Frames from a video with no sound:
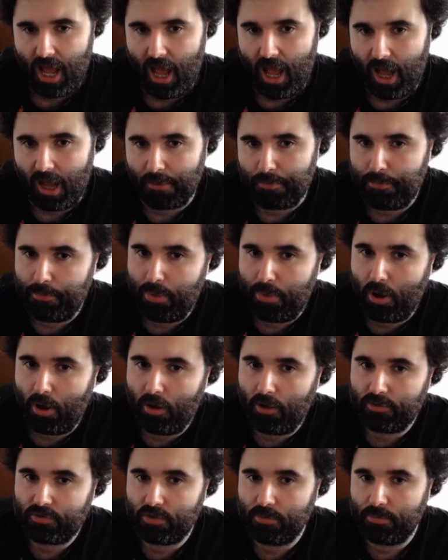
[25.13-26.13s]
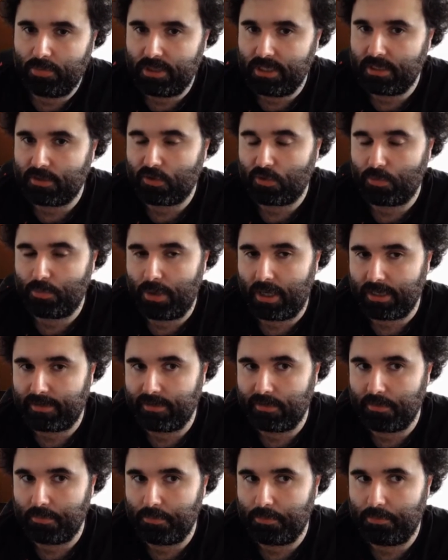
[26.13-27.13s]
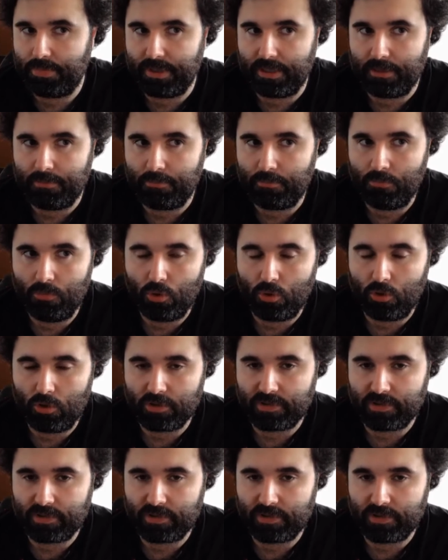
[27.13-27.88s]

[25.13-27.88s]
I possibly expected a bit more